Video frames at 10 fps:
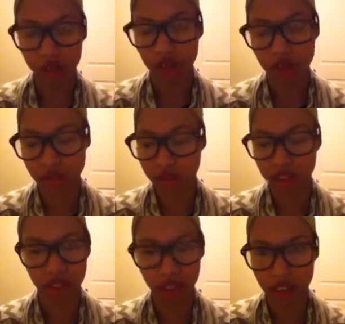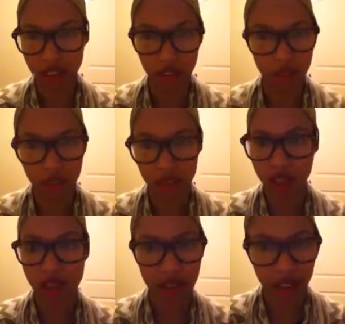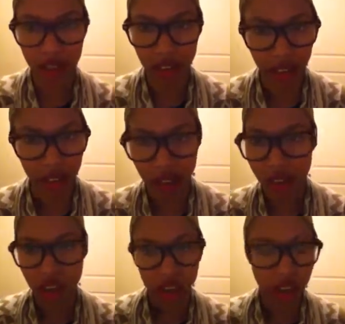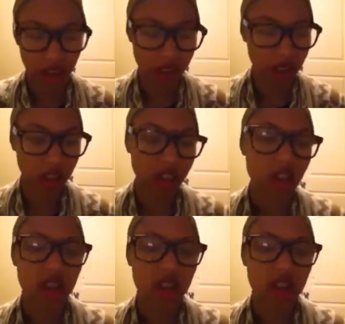you use that to sign stuff, use it to get in, like everything.